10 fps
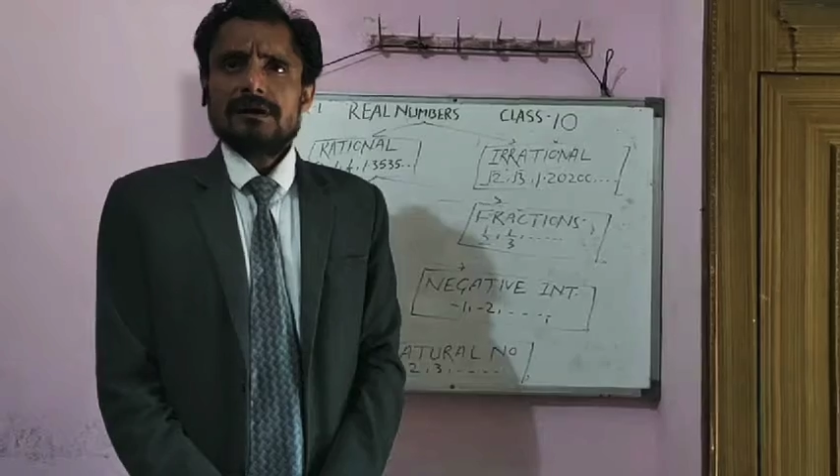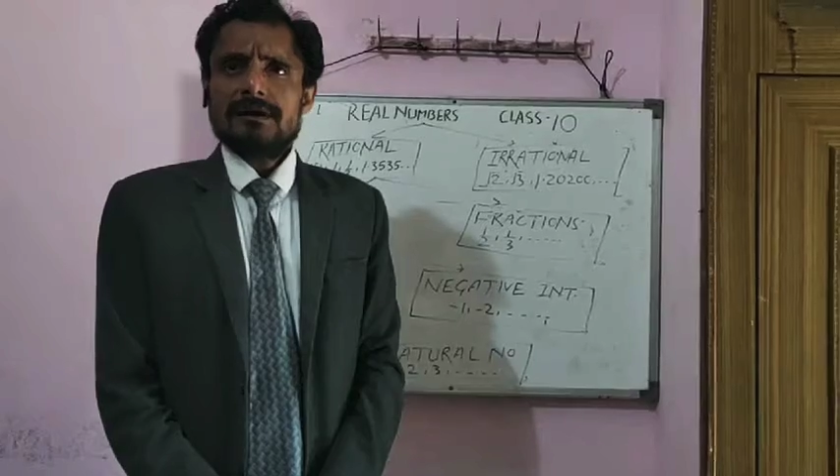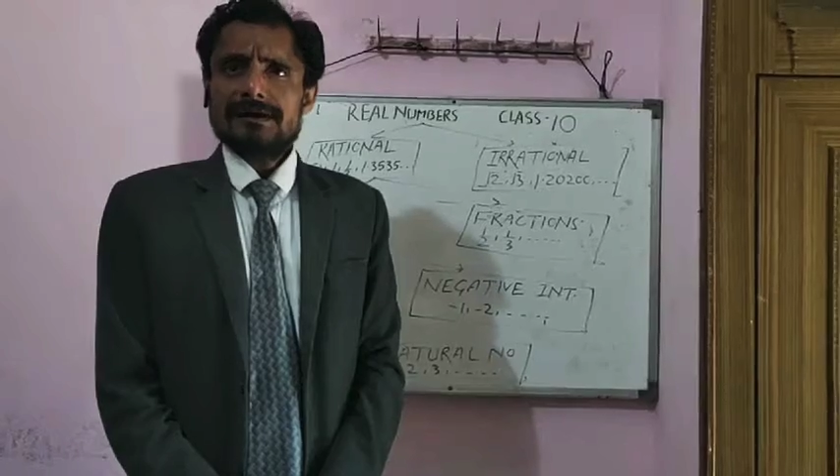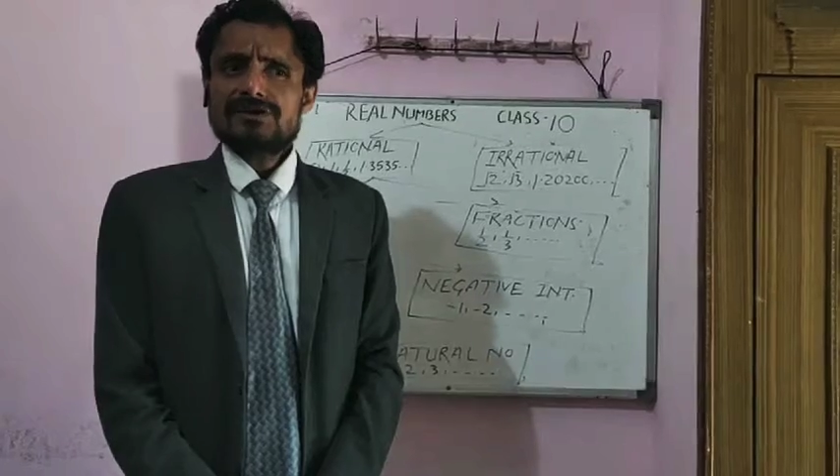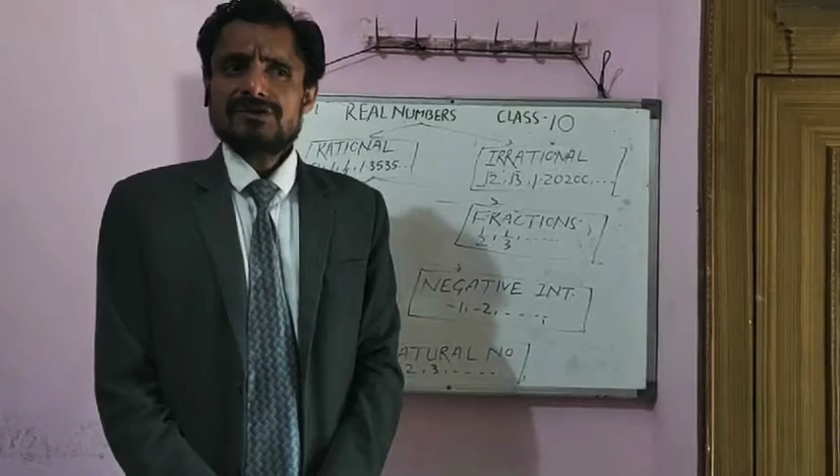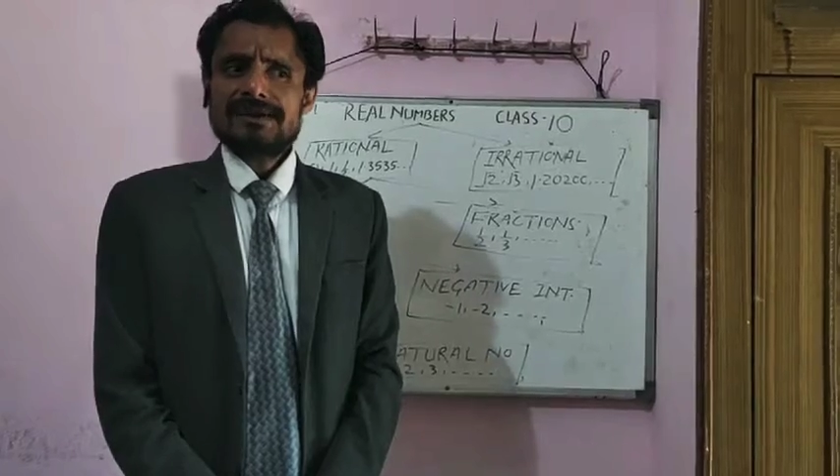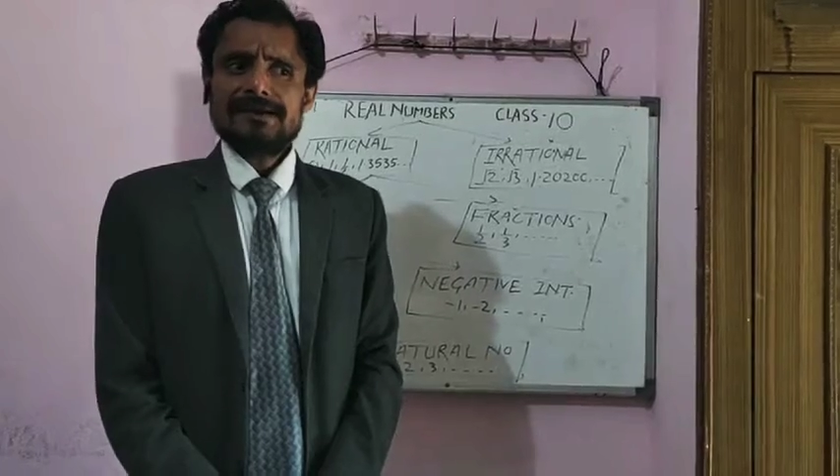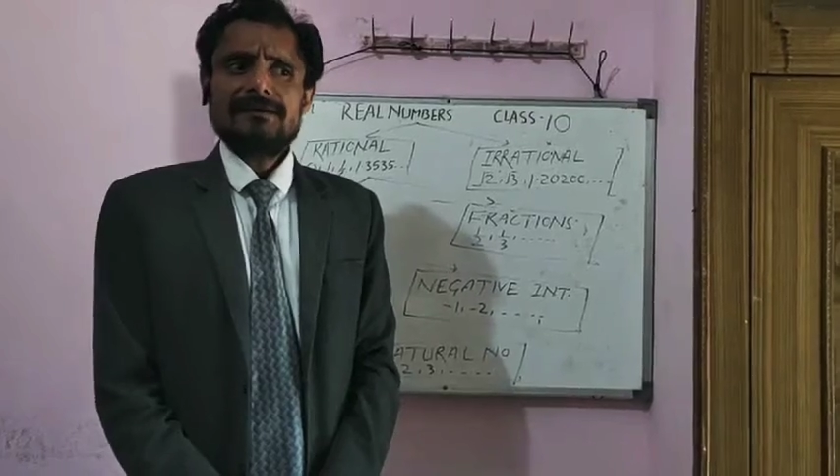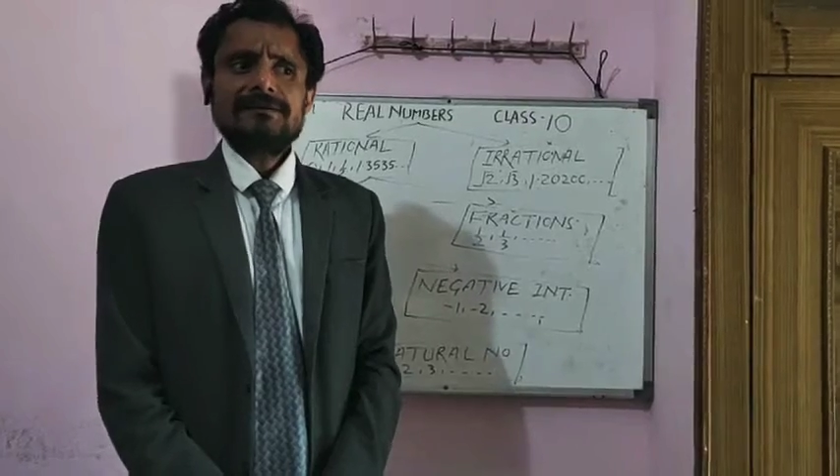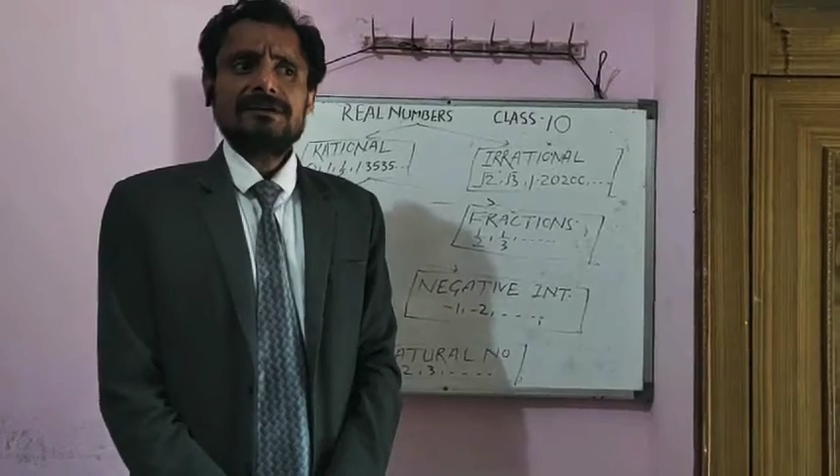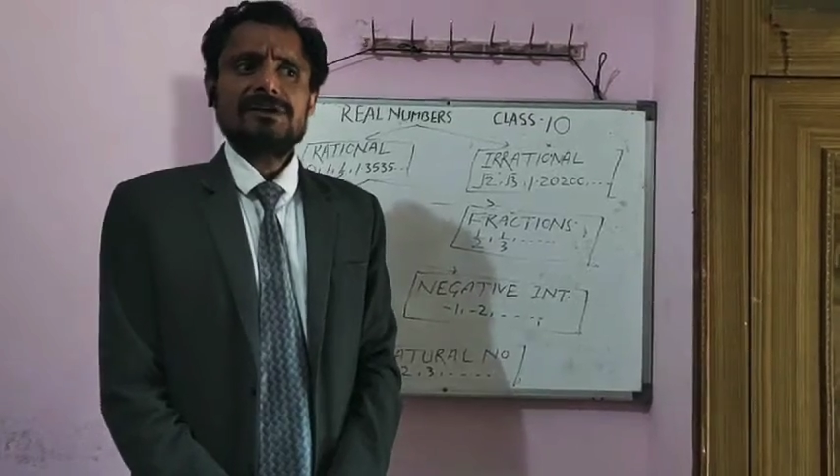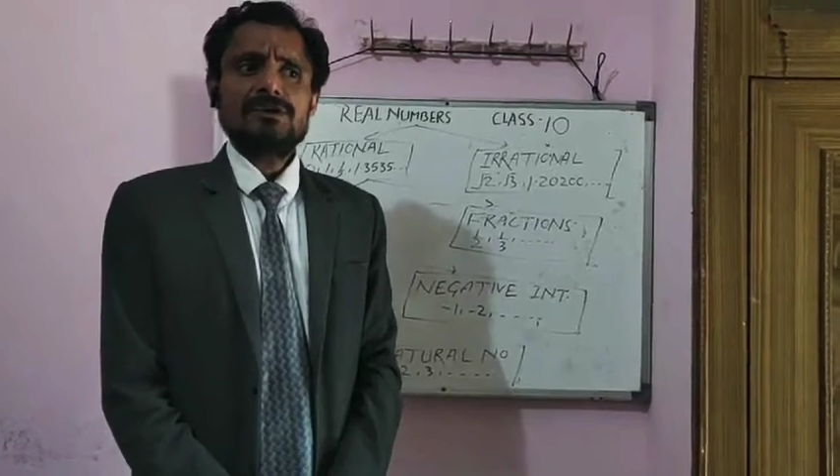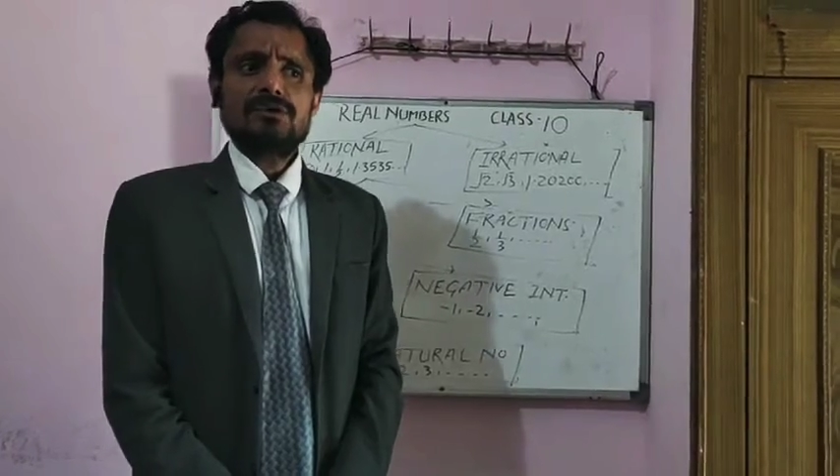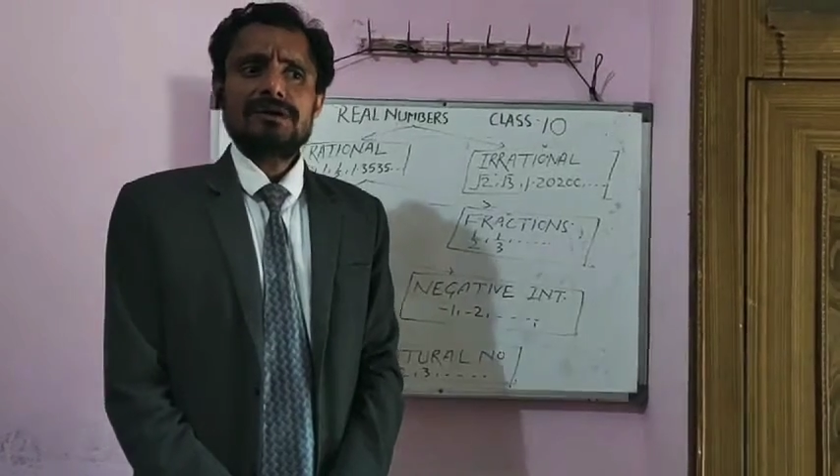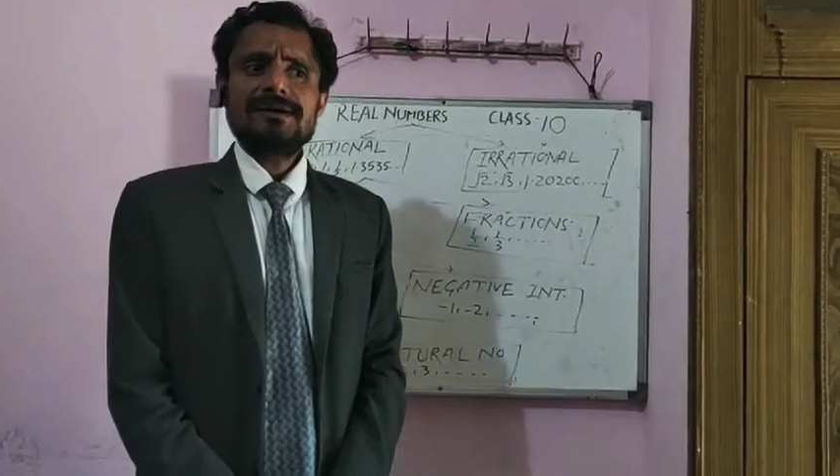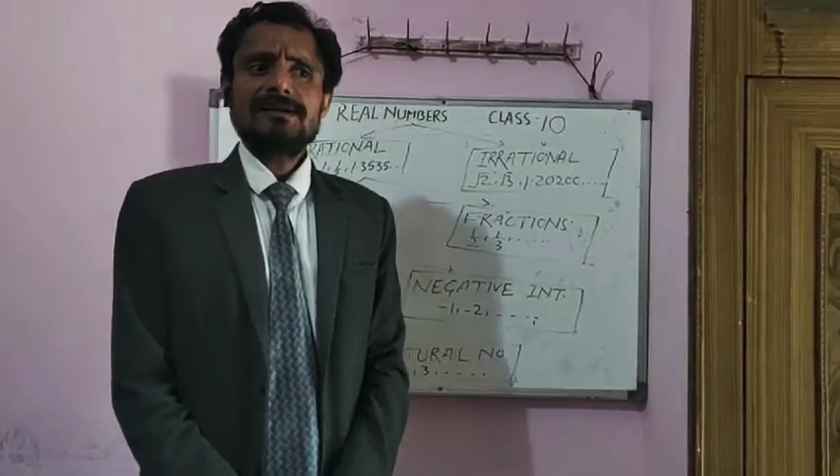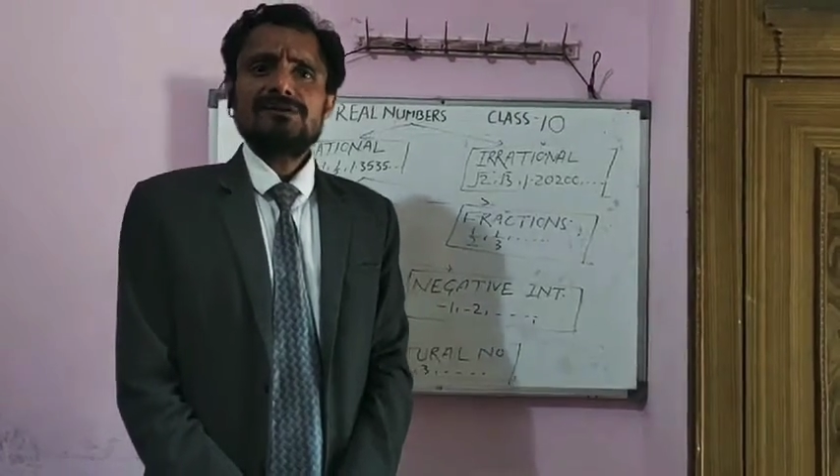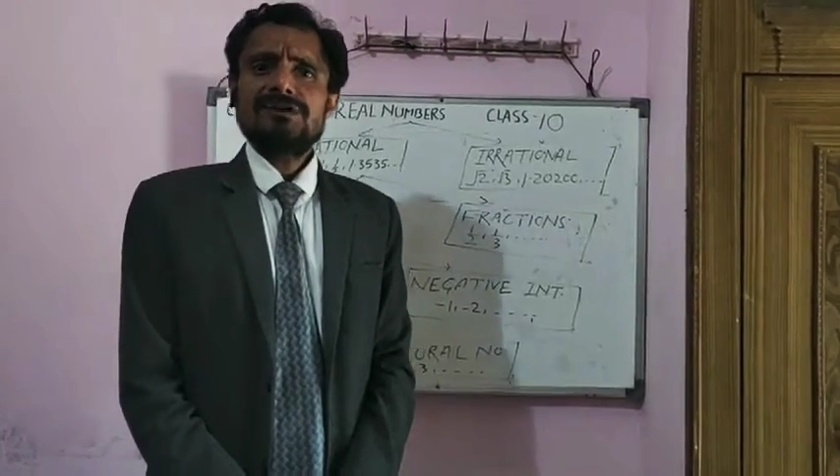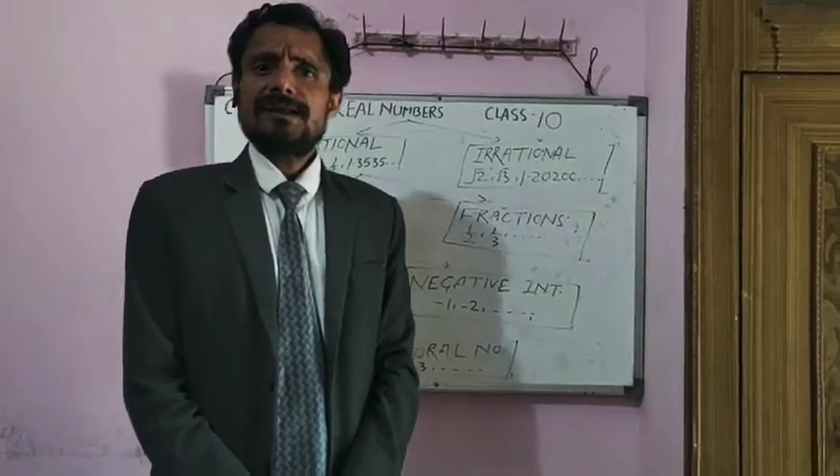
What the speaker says: understand the Euclid division